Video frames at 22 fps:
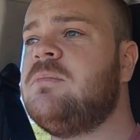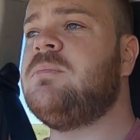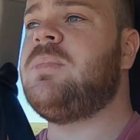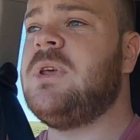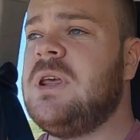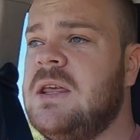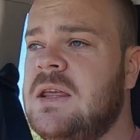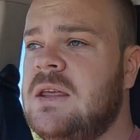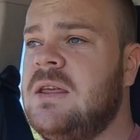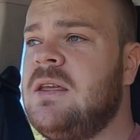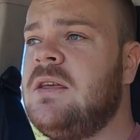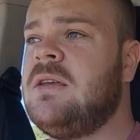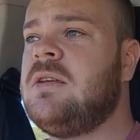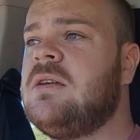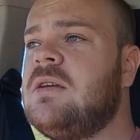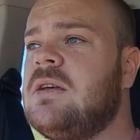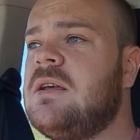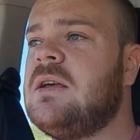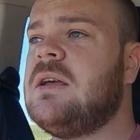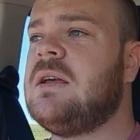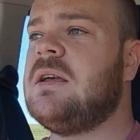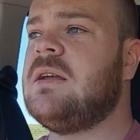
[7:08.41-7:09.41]
B,
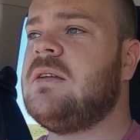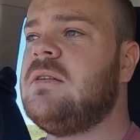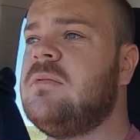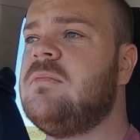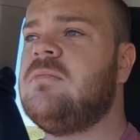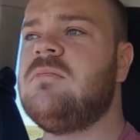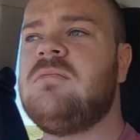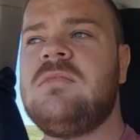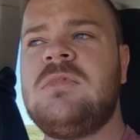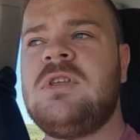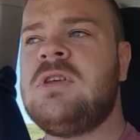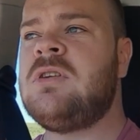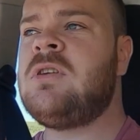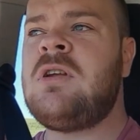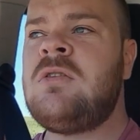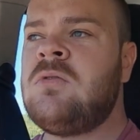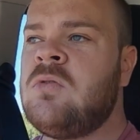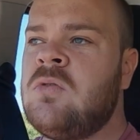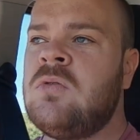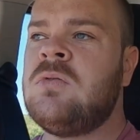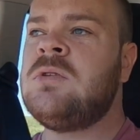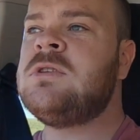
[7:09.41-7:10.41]
you don't
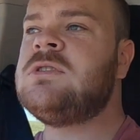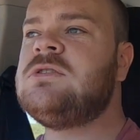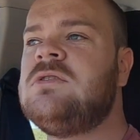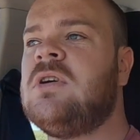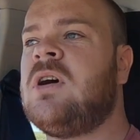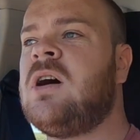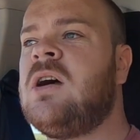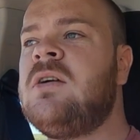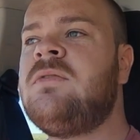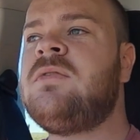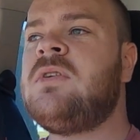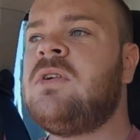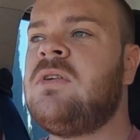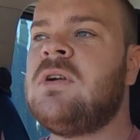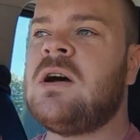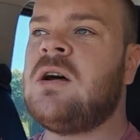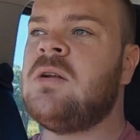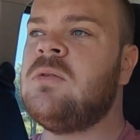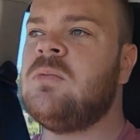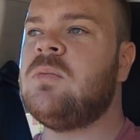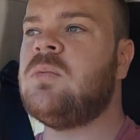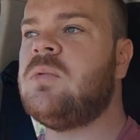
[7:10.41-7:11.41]
always drive
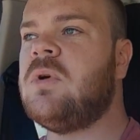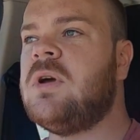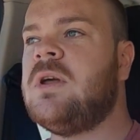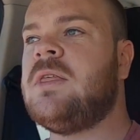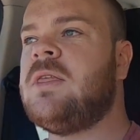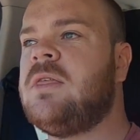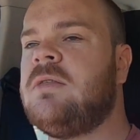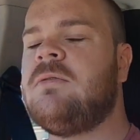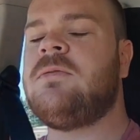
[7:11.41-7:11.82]
around with